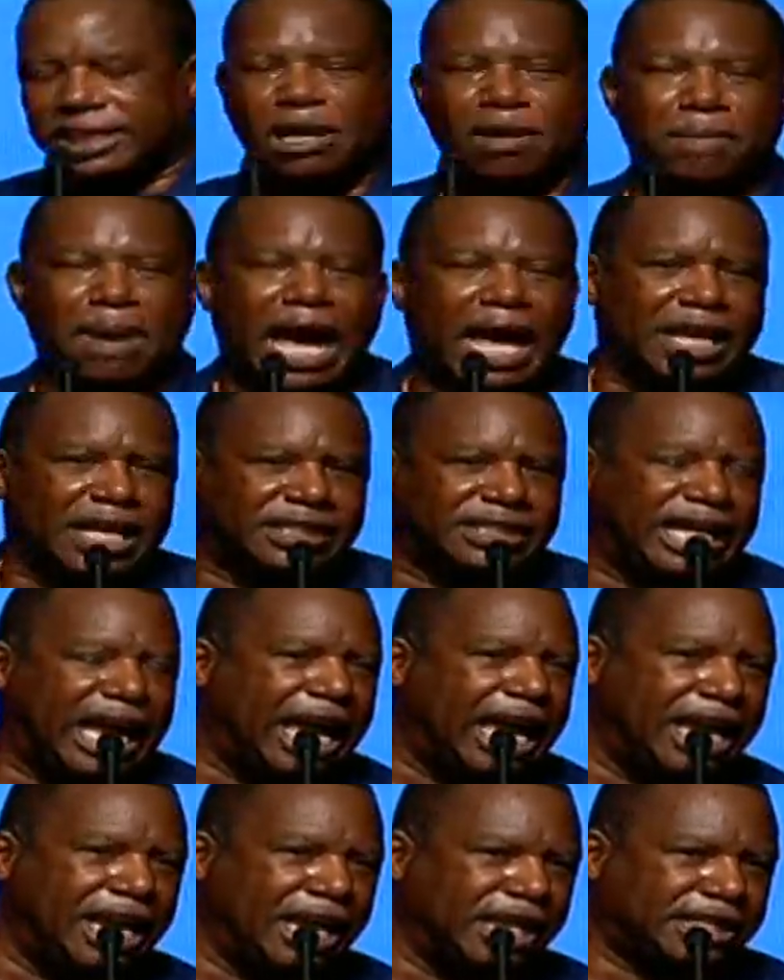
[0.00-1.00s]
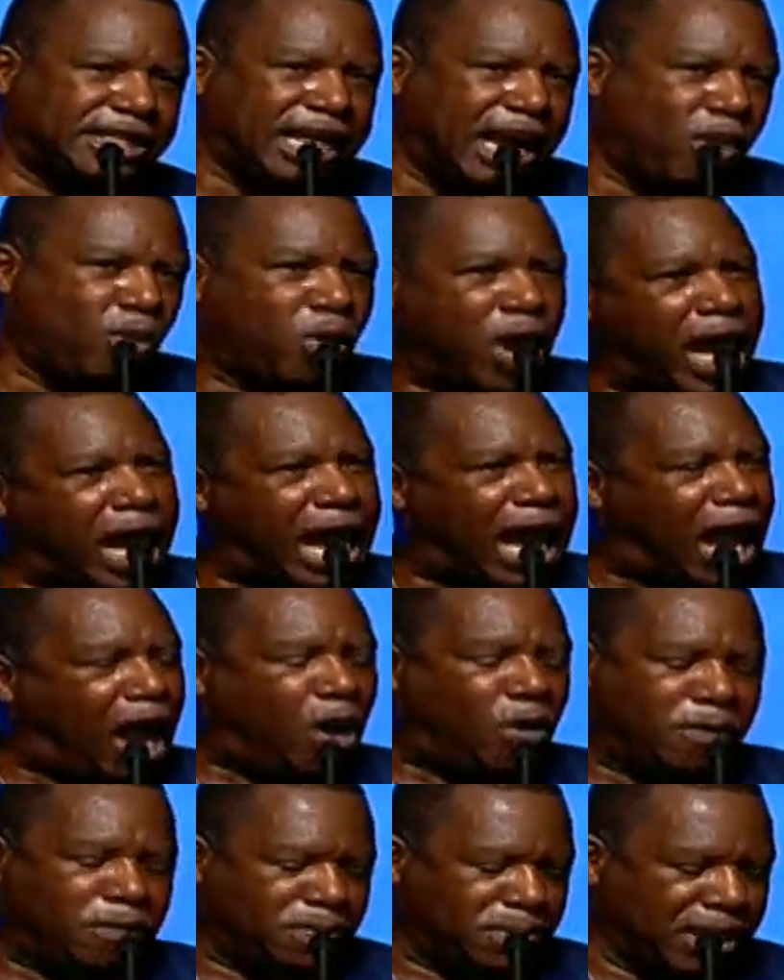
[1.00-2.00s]
somebody's hand and say,
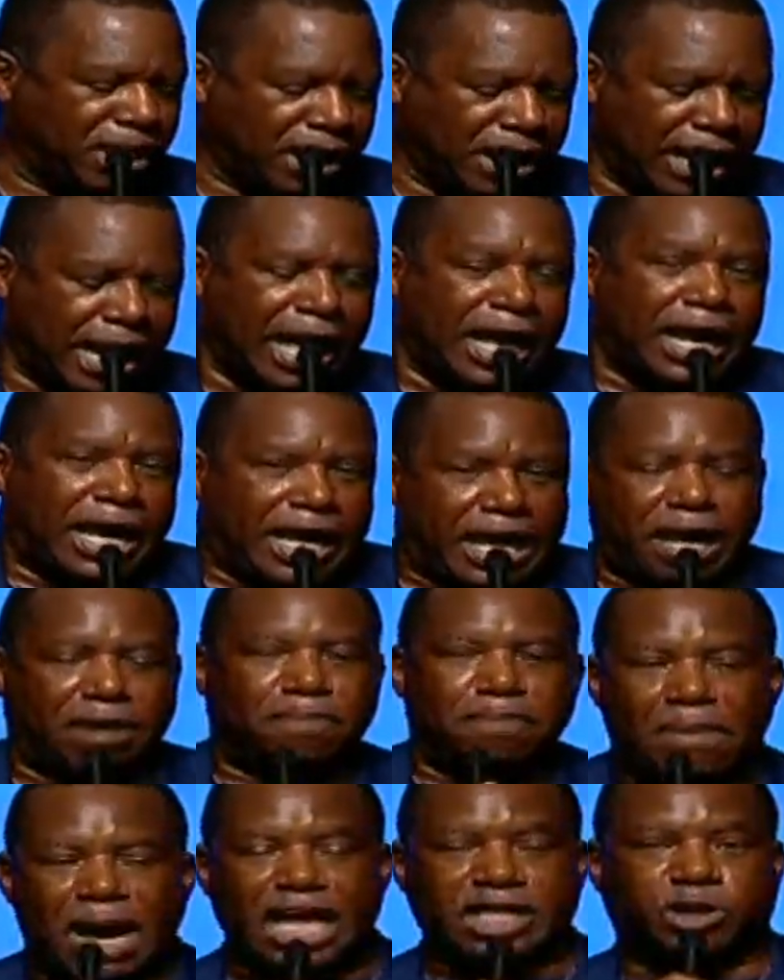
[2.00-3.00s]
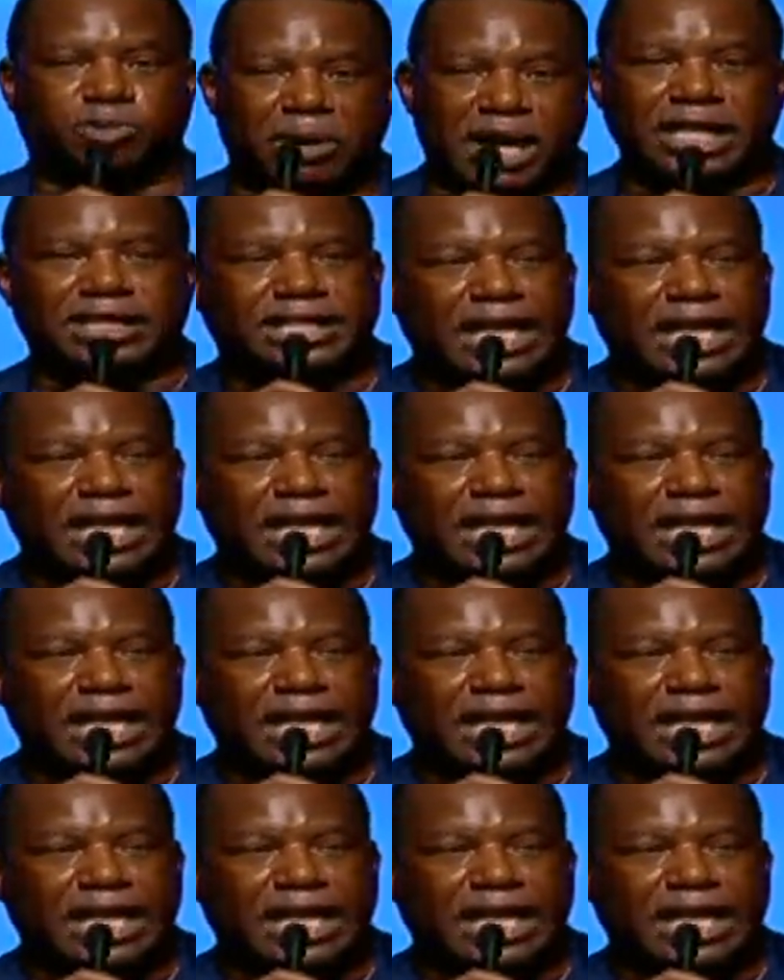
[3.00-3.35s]
Well, it must be